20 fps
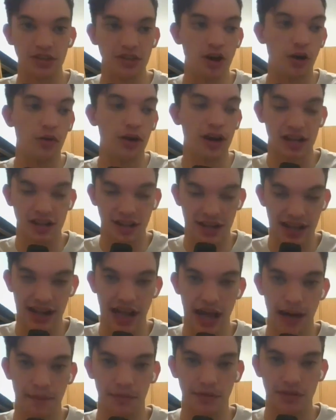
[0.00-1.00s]
We know what
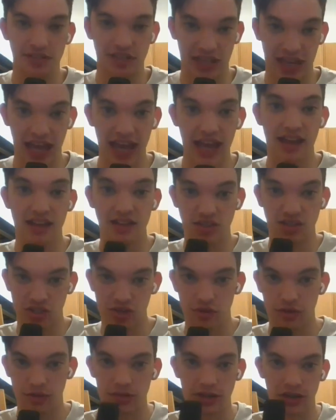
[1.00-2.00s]
Indianapolis can
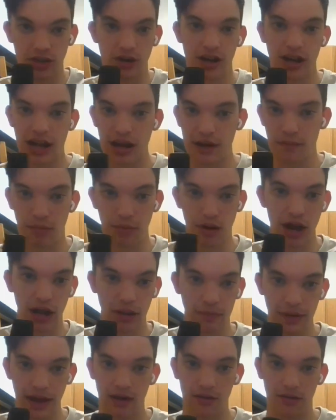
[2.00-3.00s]
do. I mean, they already added
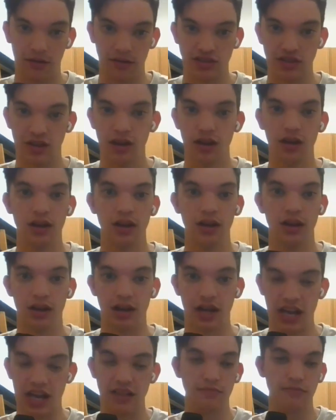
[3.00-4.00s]
Brock Bowers
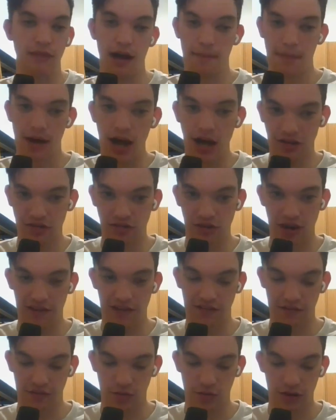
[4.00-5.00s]
in my mock
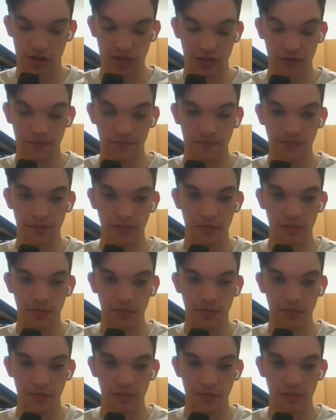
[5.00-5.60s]
draft, of course.